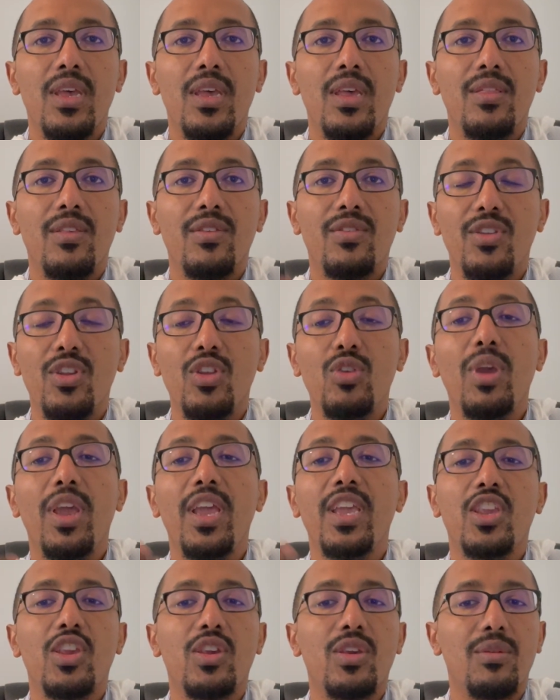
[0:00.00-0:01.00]
This new
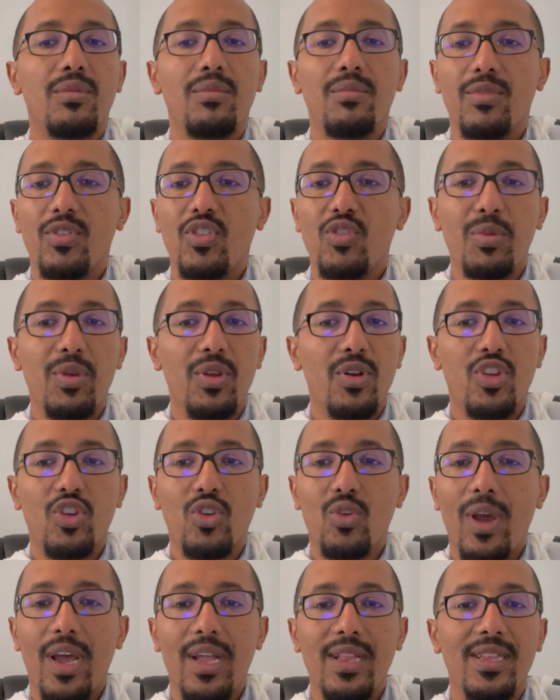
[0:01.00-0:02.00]
age
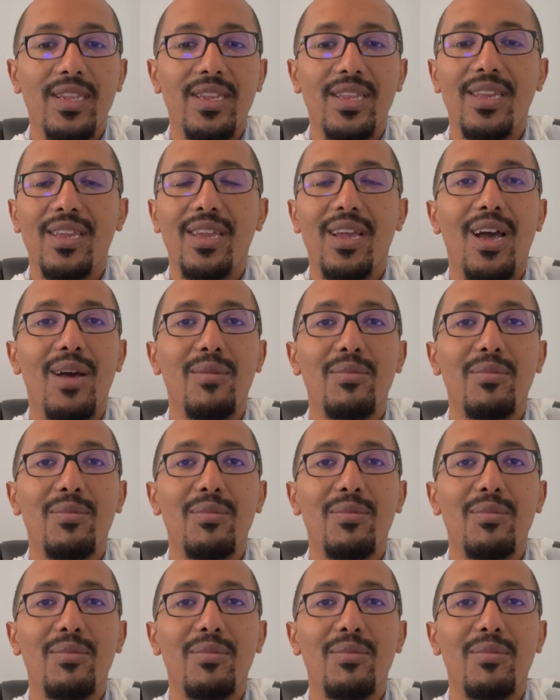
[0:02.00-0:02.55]
spirituality,